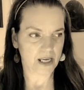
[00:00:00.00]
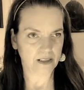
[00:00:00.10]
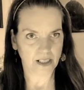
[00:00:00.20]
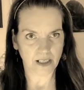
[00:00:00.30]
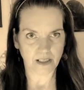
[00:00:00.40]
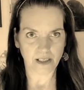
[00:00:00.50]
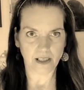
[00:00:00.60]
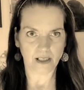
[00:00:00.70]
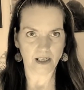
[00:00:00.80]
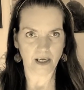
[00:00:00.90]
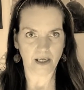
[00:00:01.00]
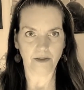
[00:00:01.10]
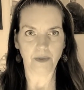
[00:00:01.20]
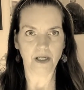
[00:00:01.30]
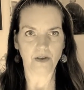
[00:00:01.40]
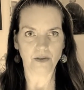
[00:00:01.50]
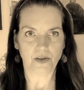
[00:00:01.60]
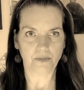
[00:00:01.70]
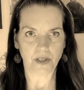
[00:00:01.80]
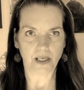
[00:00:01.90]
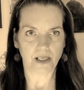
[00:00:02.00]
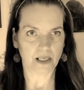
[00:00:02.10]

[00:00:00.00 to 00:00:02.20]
alien D N A in me or something,